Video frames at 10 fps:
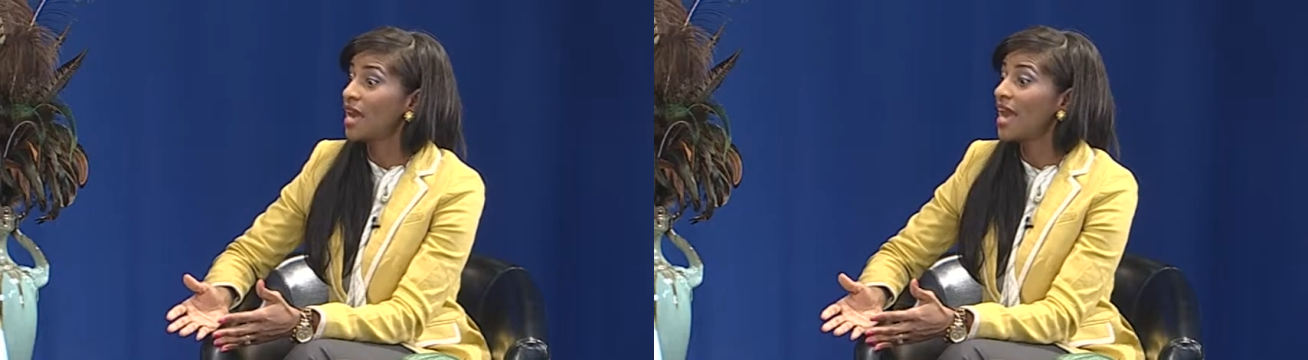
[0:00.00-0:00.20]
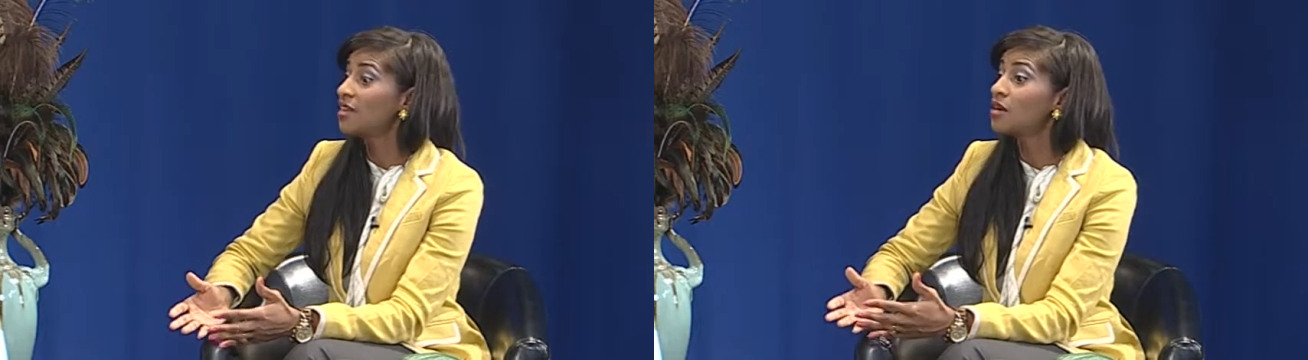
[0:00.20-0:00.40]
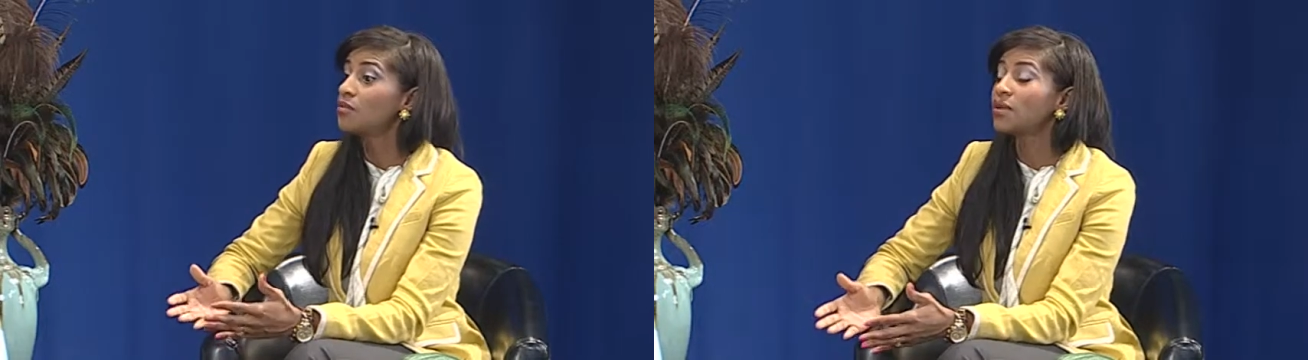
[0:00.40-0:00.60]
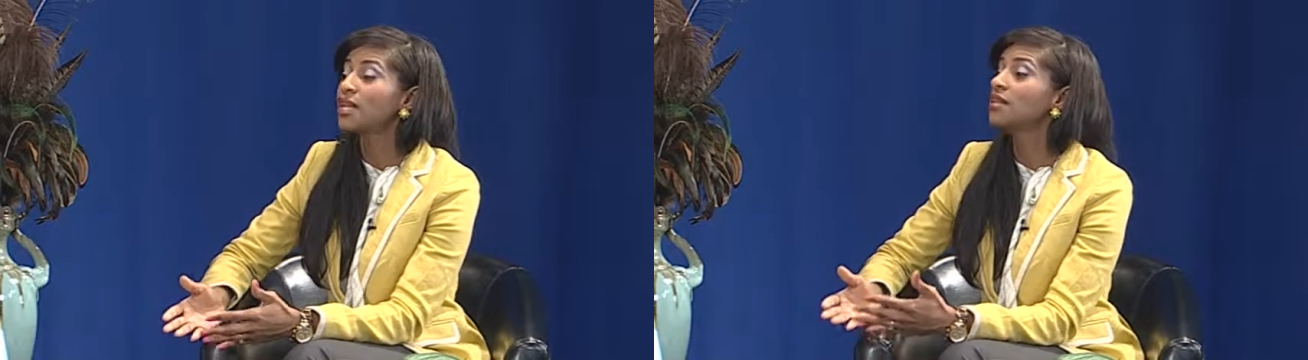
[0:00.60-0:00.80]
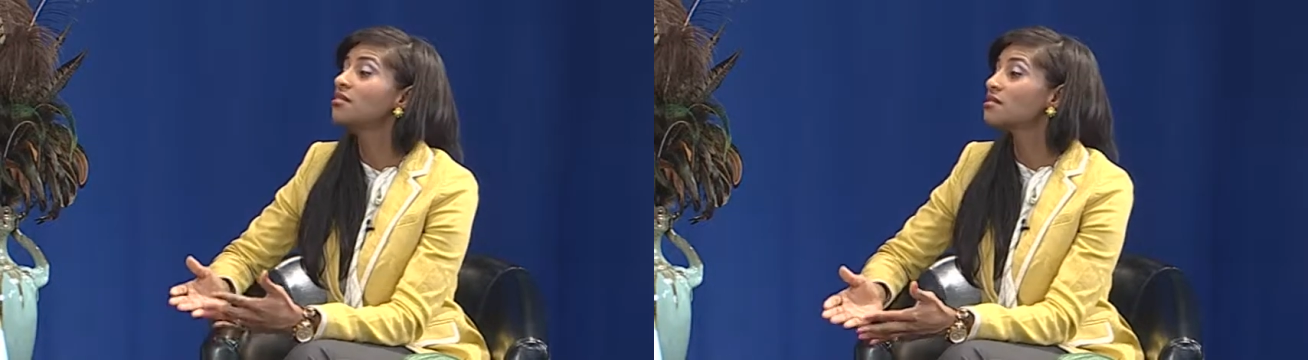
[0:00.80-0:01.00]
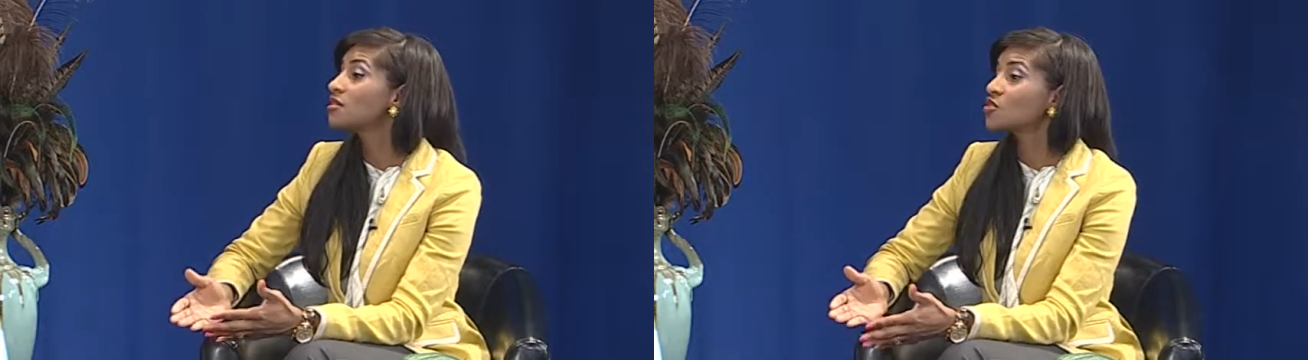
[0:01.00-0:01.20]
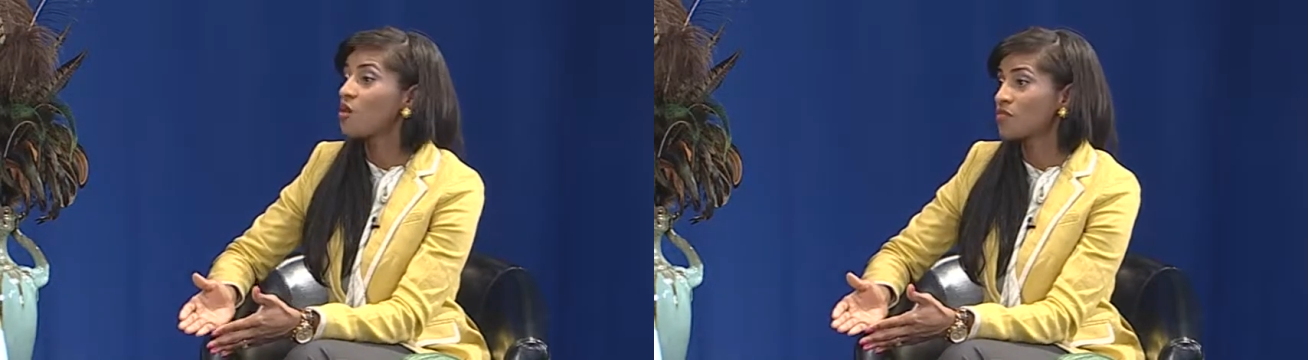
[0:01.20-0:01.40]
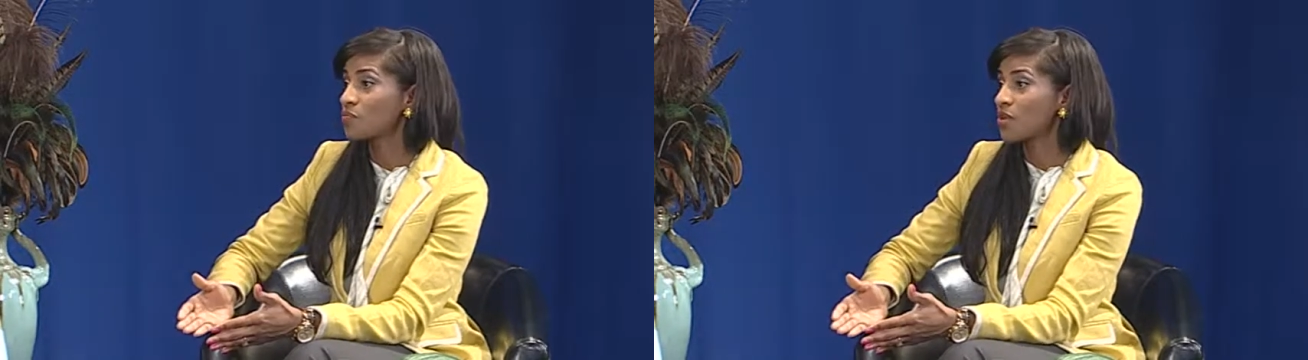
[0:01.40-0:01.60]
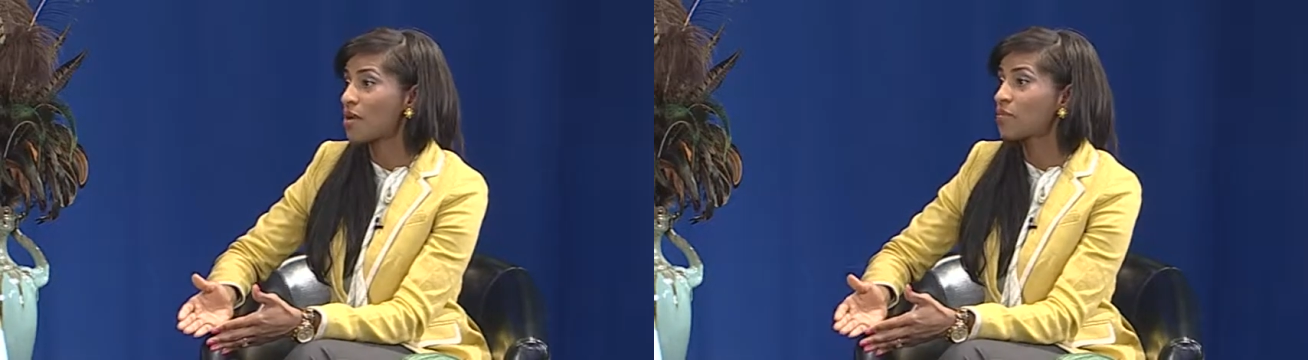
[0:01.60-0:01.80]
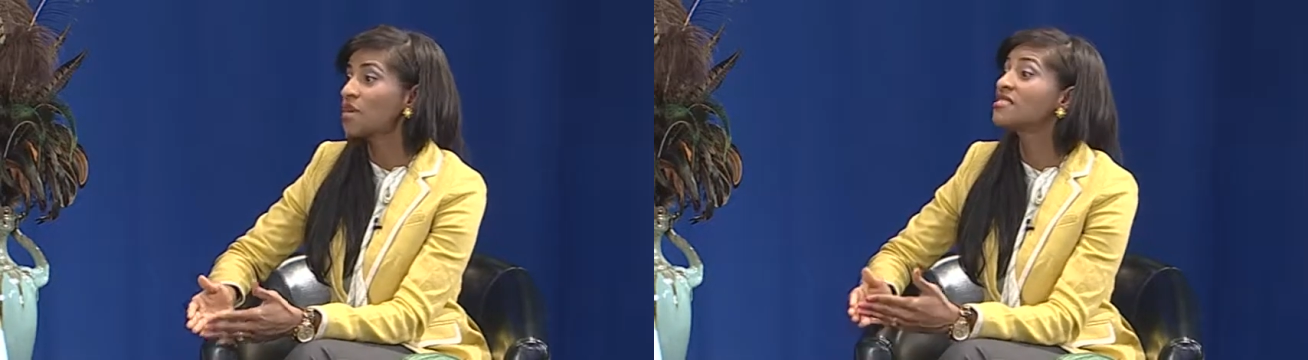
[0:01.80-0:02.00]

and complaining doesn't solve the problem.